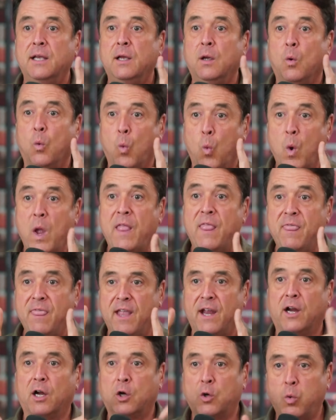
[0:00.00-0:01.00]
yes
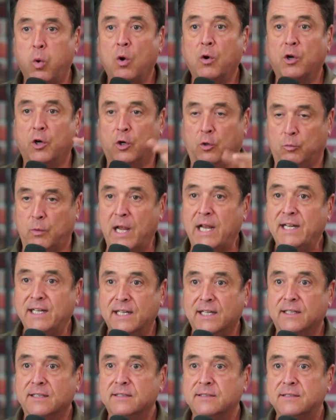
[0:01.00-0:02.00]
when they're quote
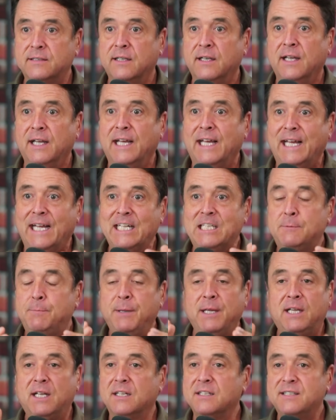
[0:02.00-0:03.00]
horrendous,
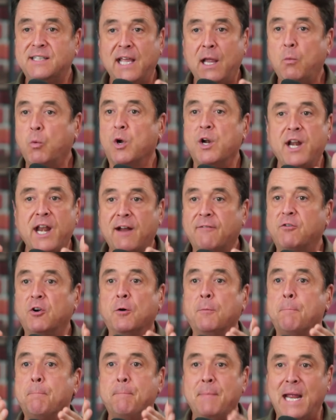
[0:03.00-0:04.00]
it's because they were
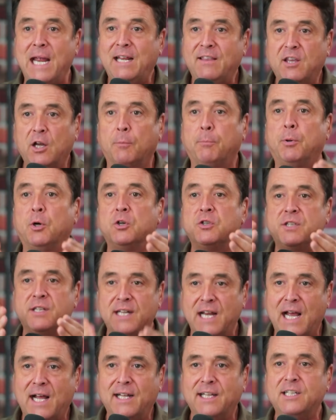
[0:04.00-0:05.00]
never made. Their
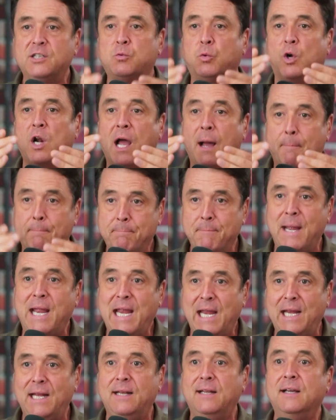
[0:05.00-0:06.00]
personalities right. were not
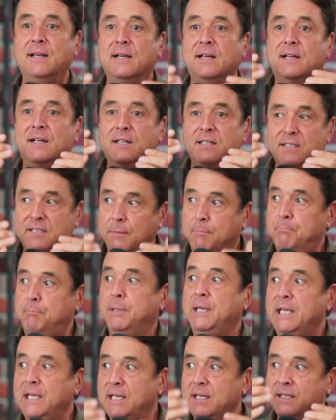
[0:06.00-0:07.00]
made to
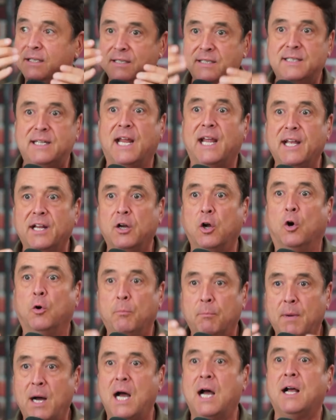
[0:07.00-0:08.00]
be mm-hmm. stay at
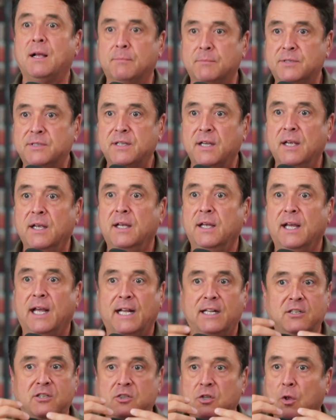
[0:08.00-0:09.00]
home mm -hmm. moms.
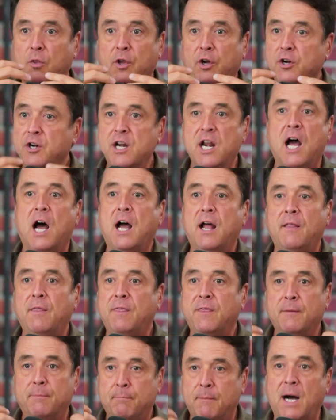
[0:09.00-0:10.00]
Yes. And so they're
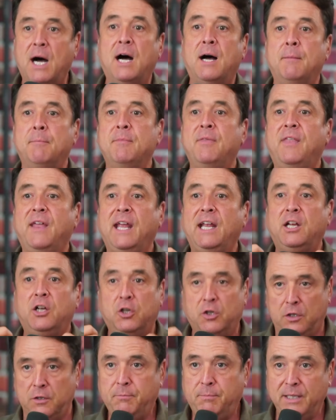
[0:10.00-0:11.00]
not the mom
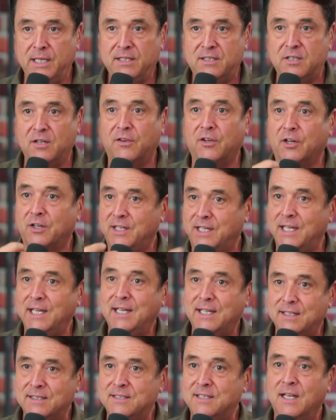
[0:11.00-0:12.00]
they could be to their
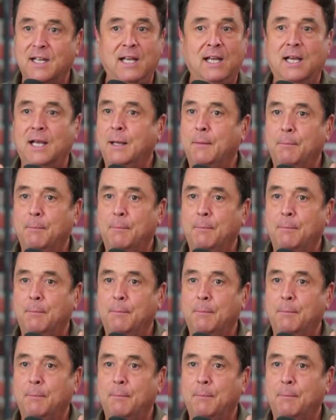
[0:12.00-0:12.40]
kids